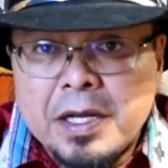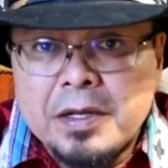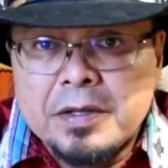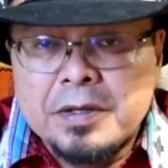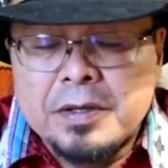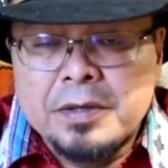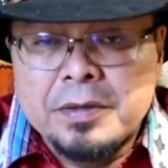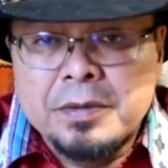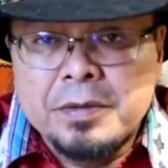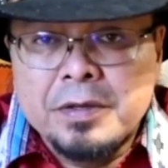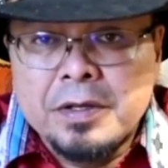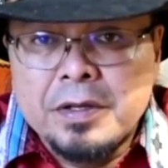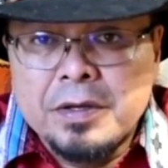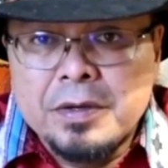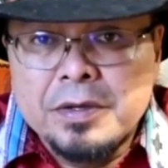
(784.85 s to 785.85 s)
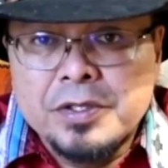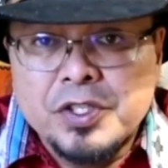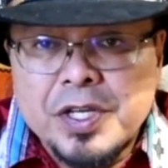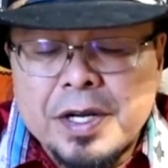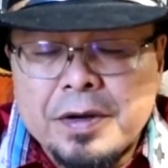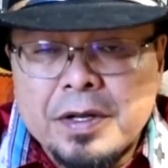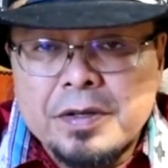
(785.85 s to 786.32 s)
to do a
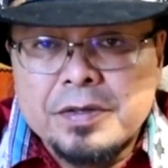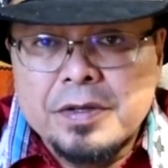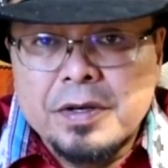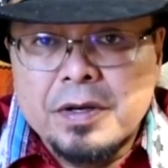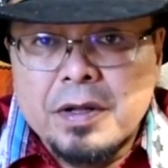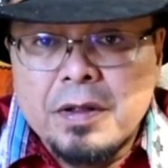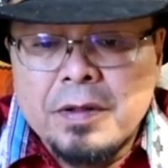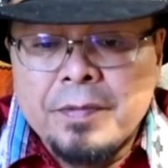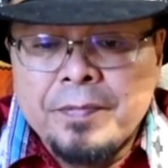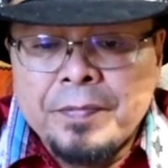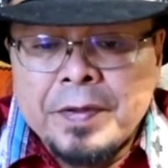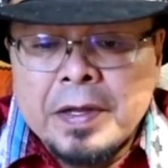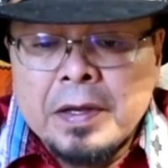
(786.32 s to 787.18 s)
sharing circle.